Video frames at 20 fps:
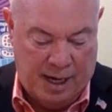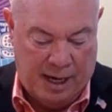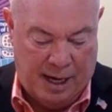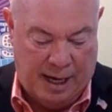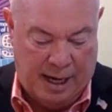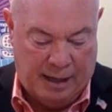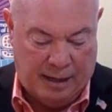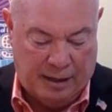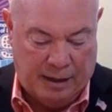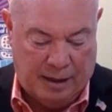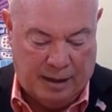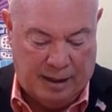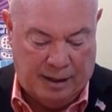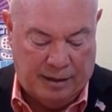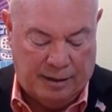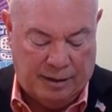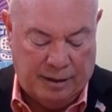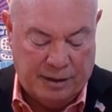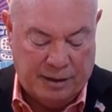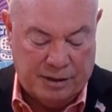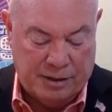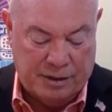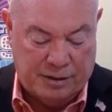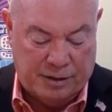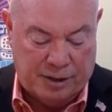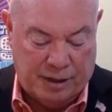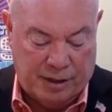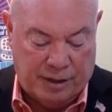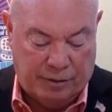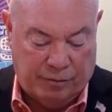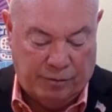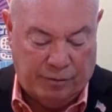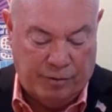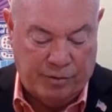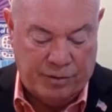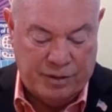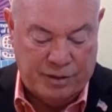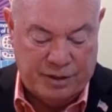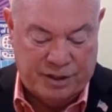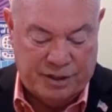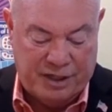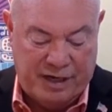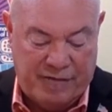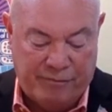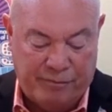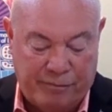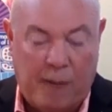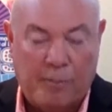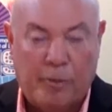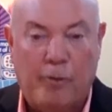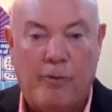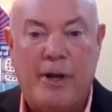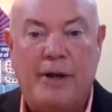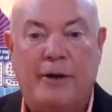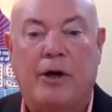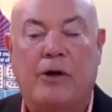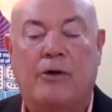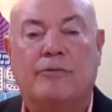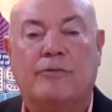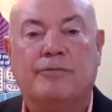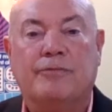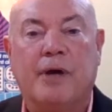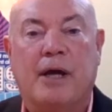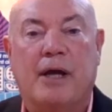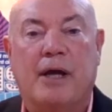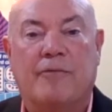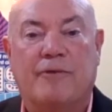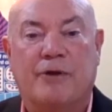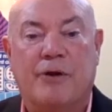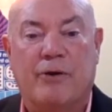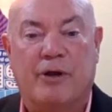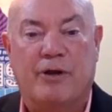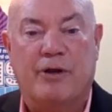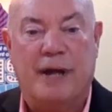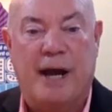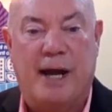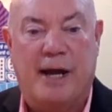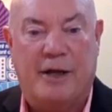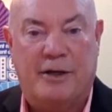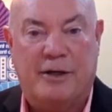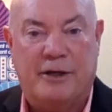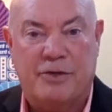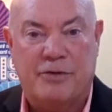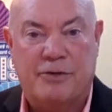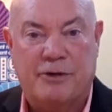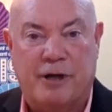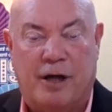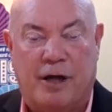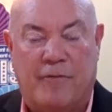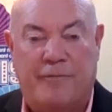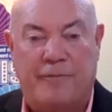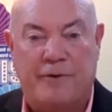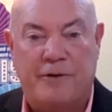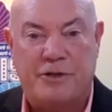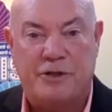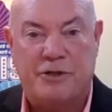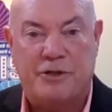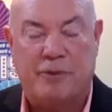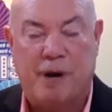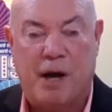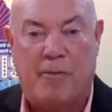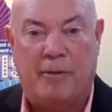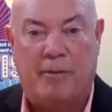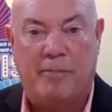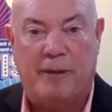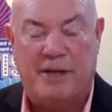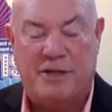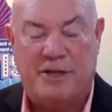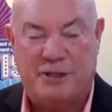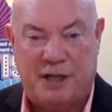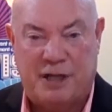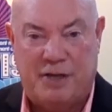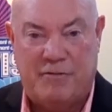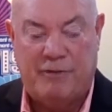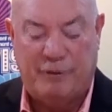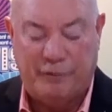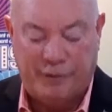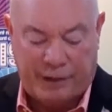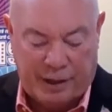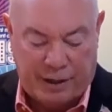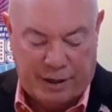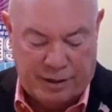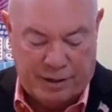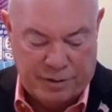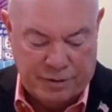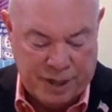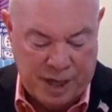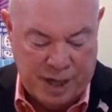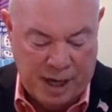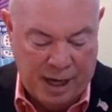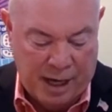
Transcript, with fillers: and uh, this is through steve bomarito if you're a united country office you probably met steve over the years